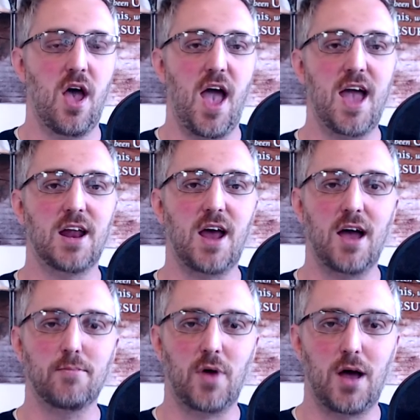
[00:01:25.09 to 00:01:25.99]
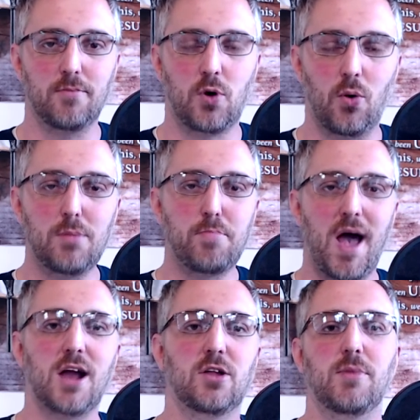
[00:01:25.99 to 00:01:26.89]
And I'm, I'm going
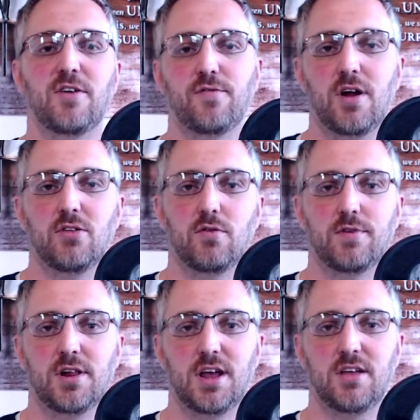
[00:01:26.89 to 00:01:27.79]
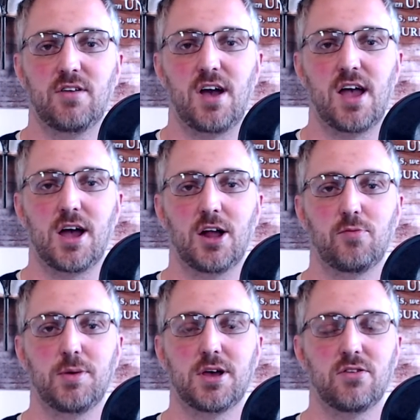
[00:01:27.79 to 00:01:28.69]
back to my friends over at Legacy Icons
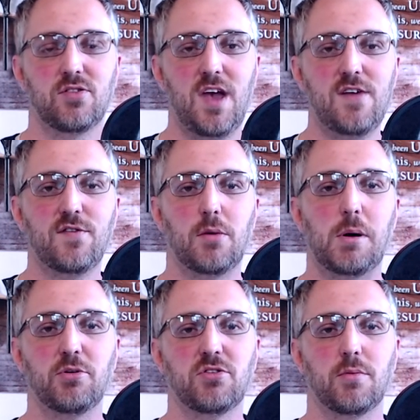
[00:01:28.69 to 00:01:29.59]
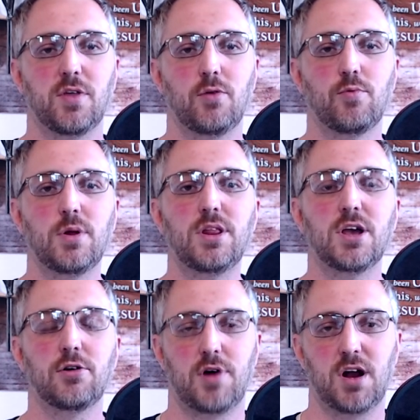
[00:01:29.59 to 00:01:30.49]
because they've come up with something really
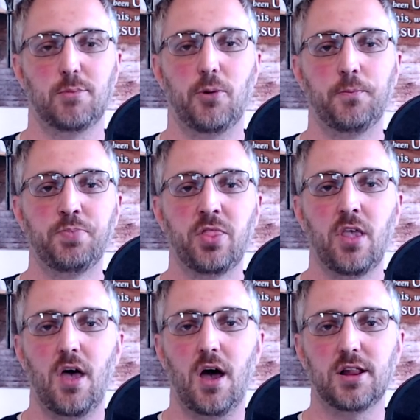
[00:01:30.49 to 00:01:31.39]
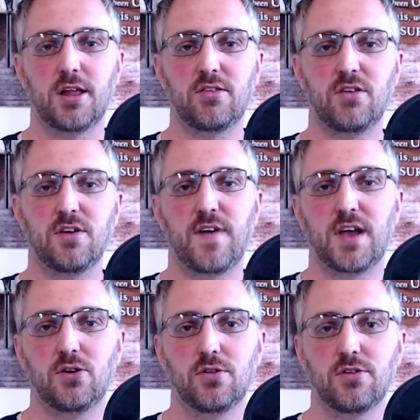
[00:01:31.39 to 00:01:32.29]
incredible. Uh, let's see if I
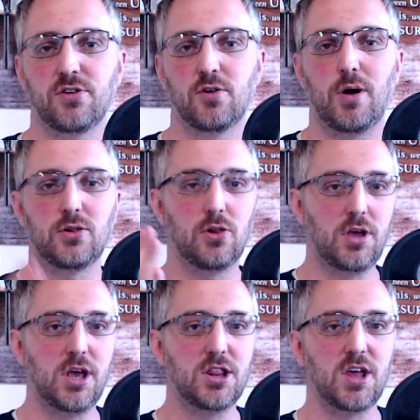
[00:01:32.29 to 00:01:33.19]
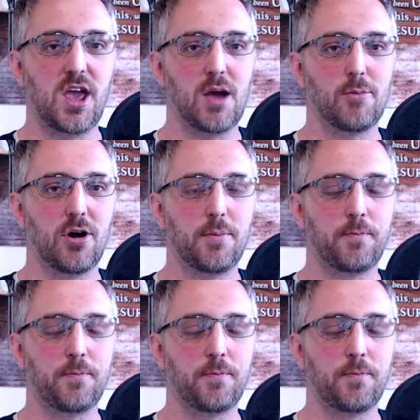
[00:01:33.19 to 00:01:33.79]
can do this here while looking at the camera